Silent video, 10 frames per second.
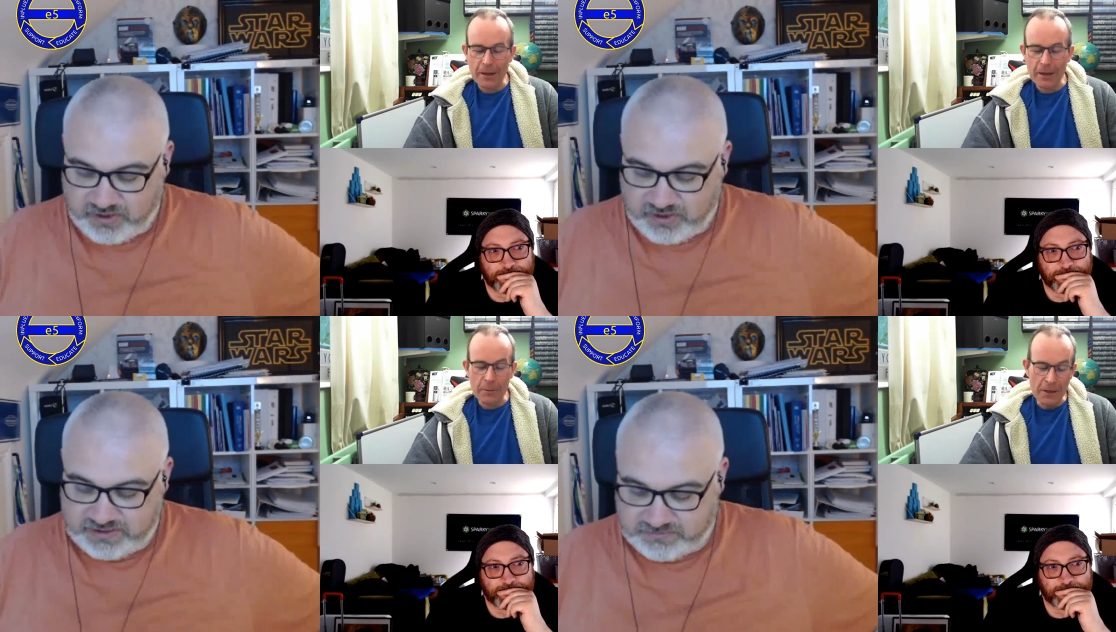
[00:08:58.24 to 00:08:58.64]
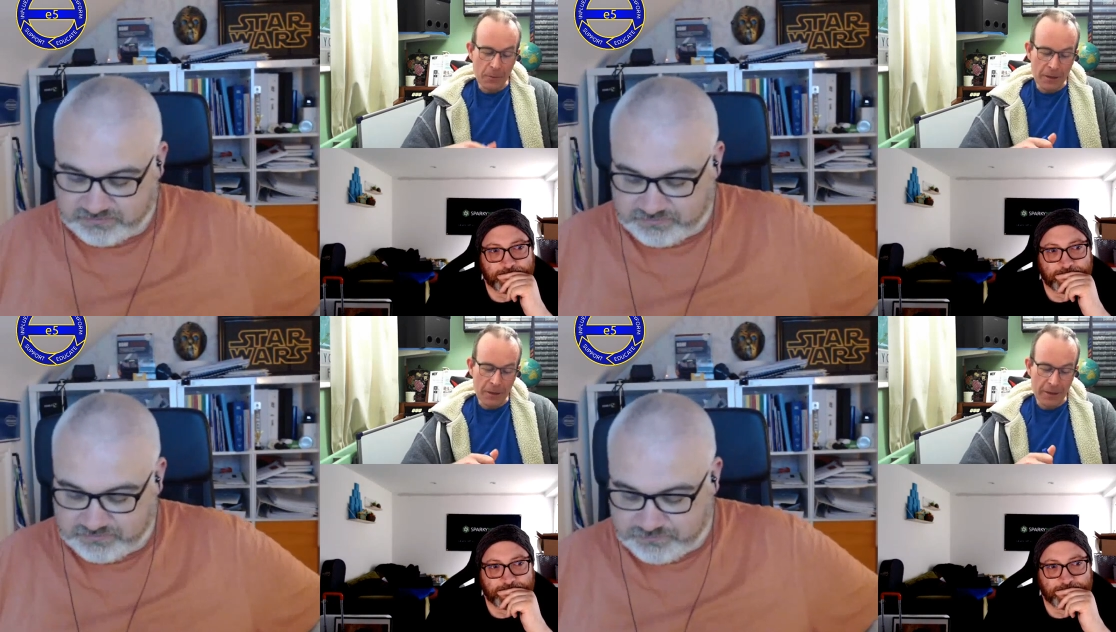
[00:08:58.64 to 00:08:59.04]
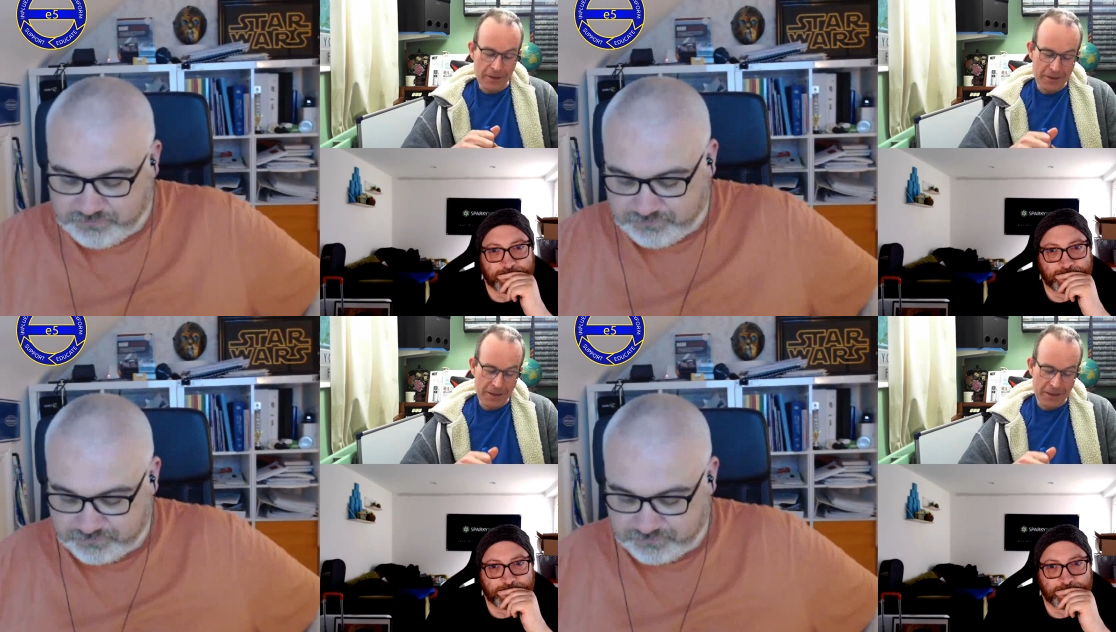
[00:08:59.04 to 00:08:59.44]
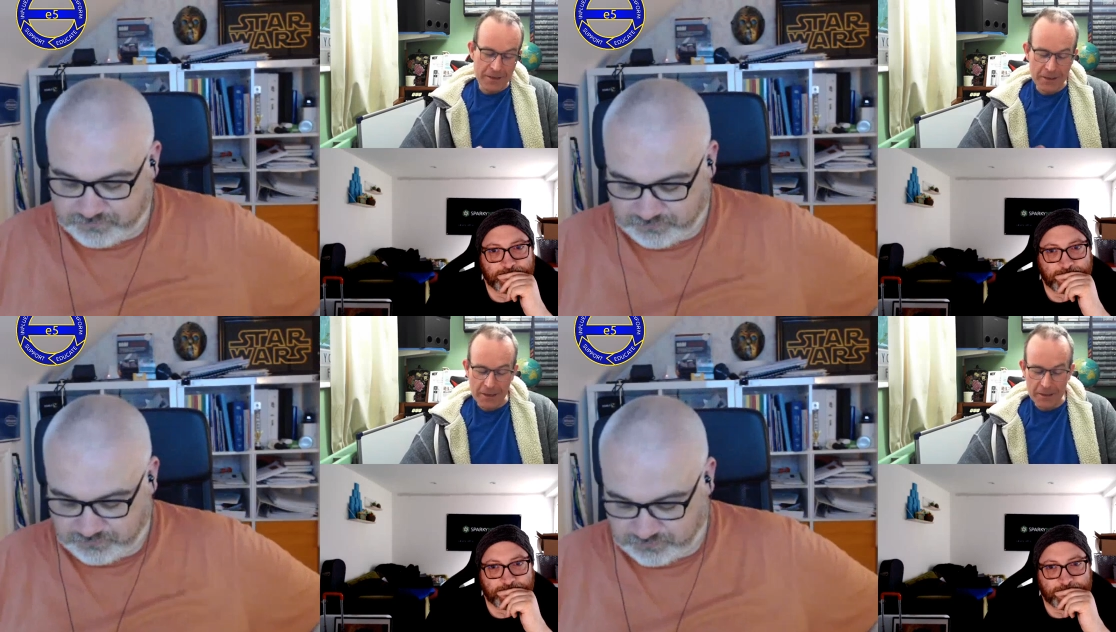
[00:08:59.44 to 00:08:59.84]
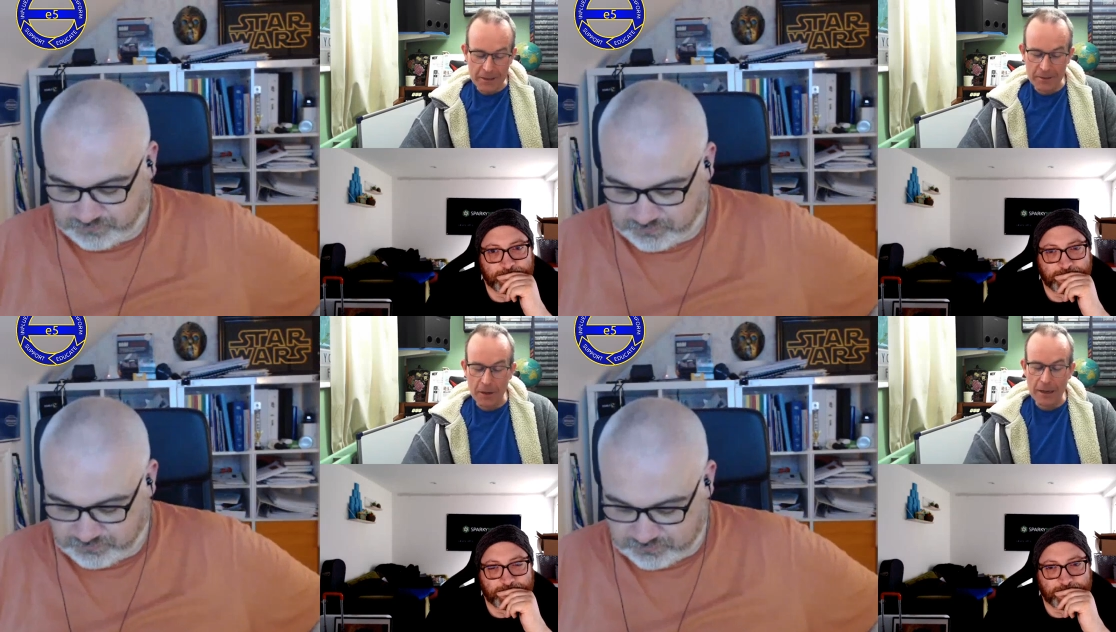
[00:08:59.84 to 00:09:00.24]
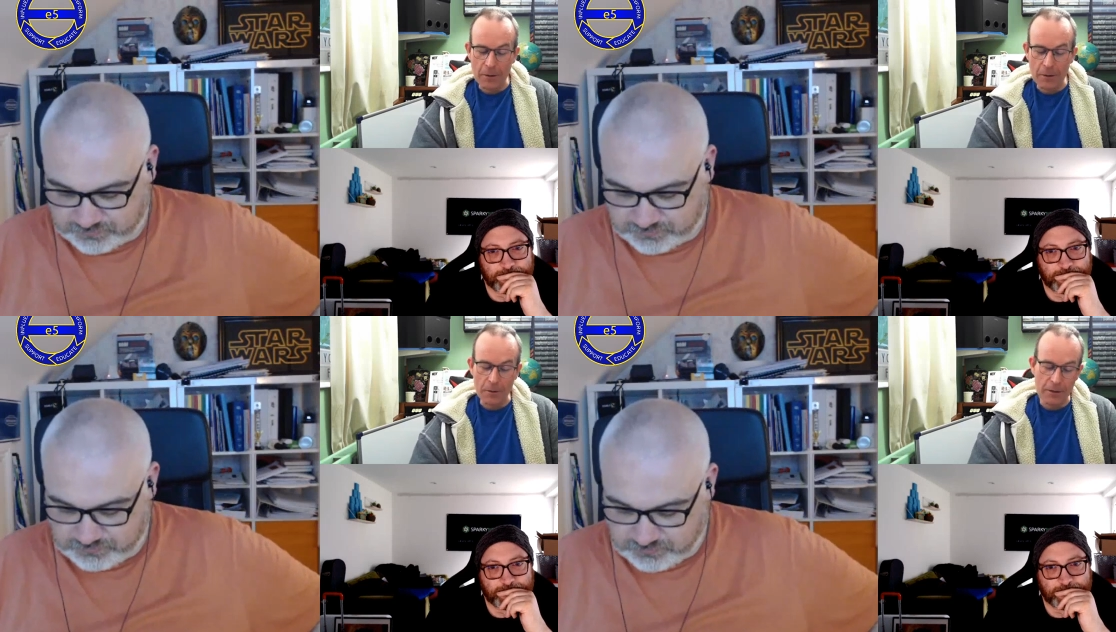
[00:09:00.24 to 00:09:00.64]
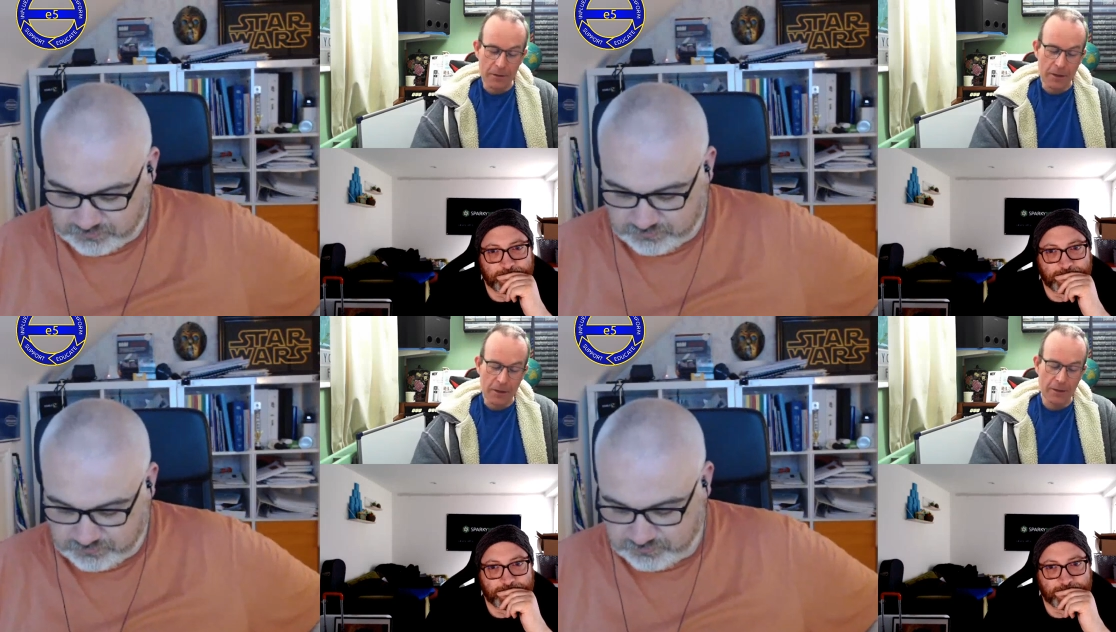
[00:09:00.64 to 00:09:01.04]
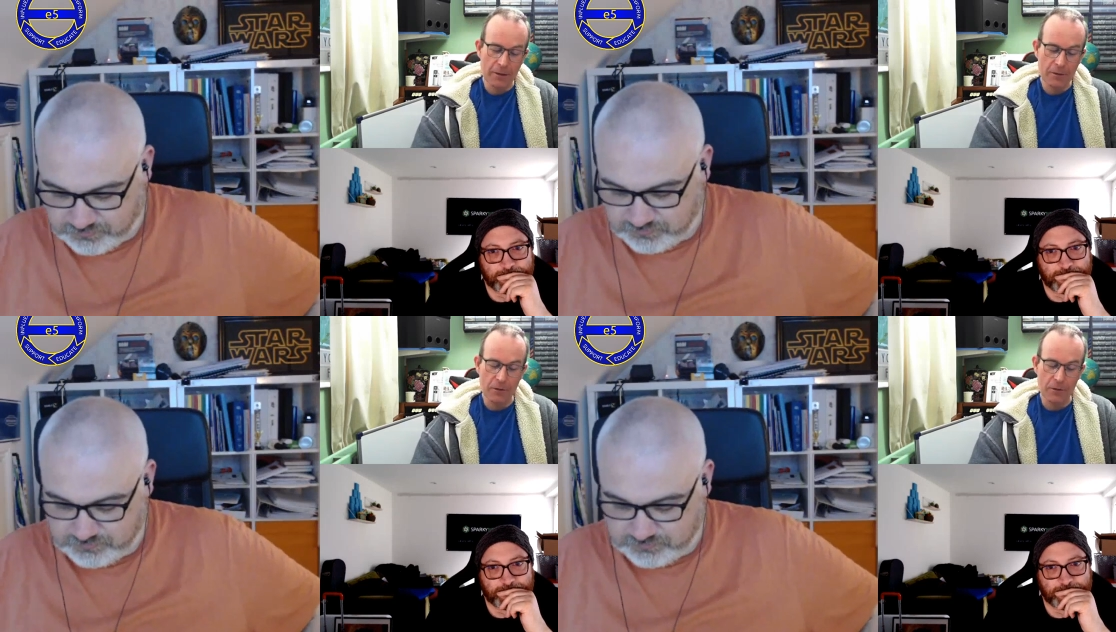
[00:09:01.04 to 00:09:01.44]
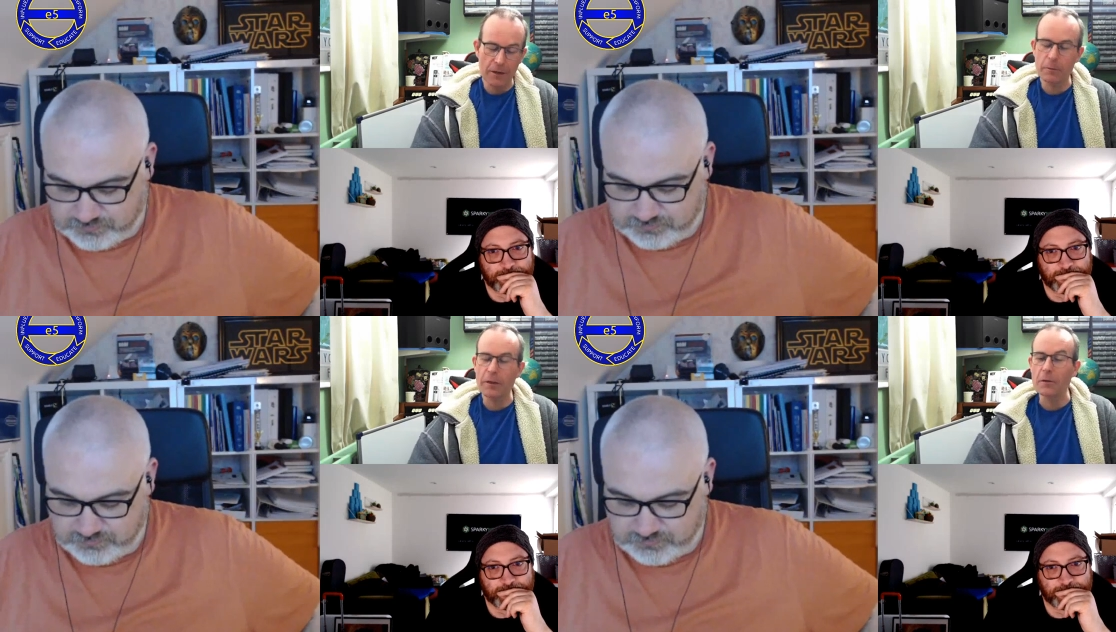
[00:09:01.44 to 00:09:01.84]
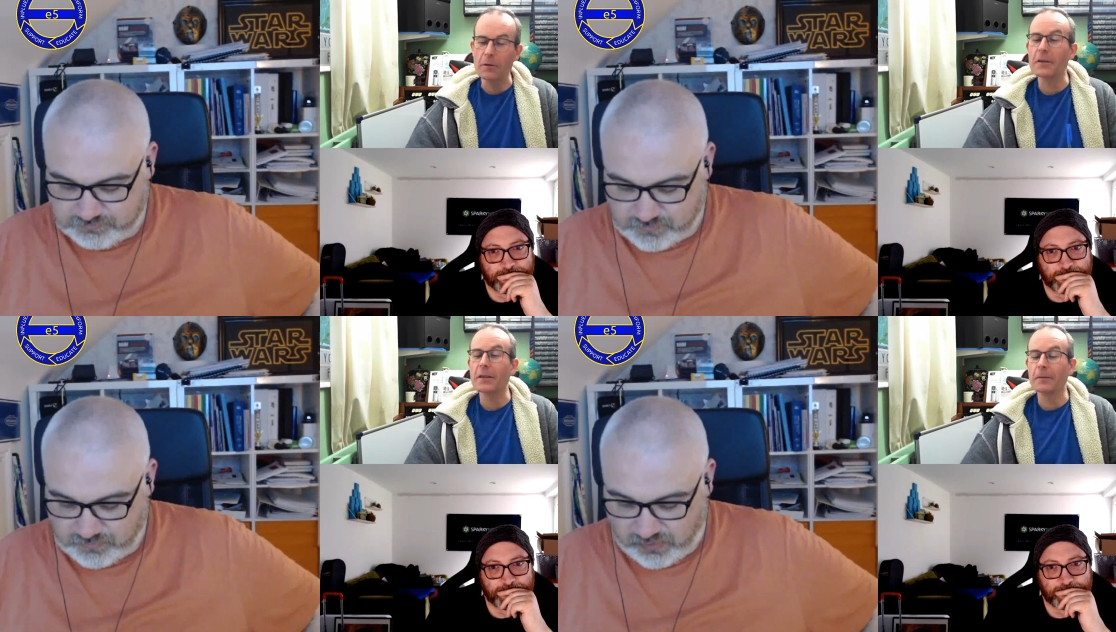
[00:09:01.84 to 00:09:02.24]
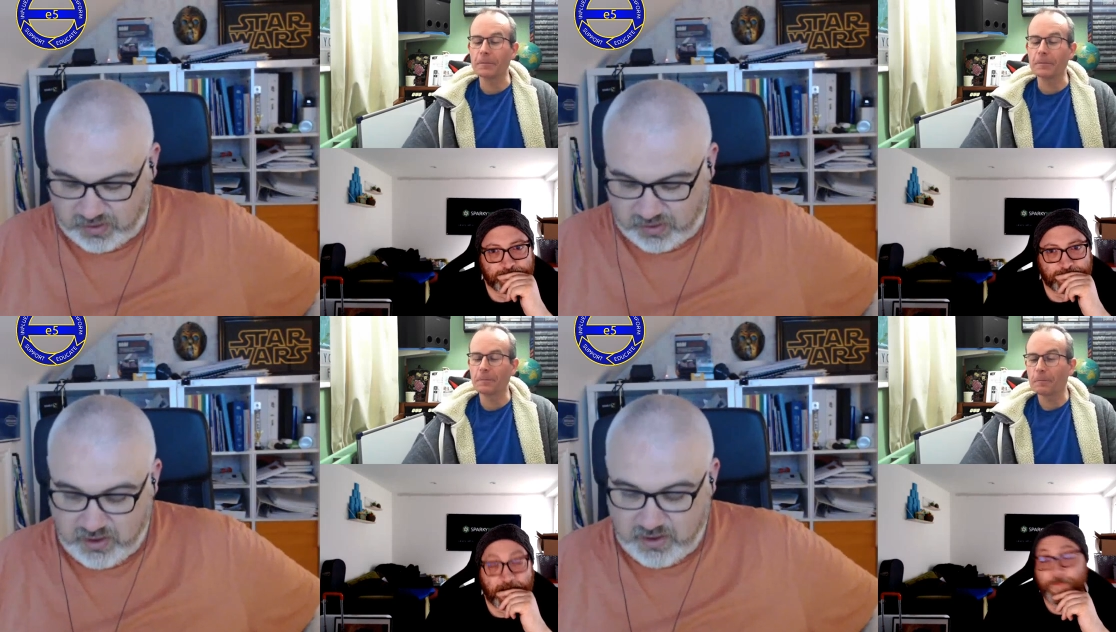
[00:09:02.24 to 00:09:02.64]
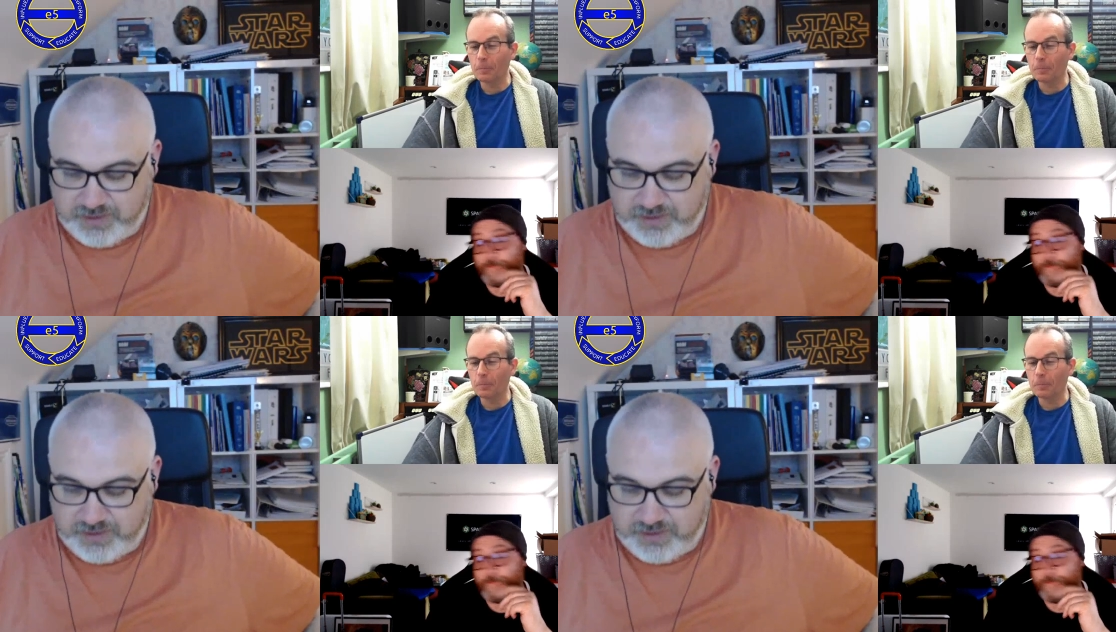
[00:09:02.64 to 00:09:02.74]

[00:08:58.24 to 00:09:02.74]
Speaker 1: right. now we know why yeah, TNC is not allowed and uh, should never be used. So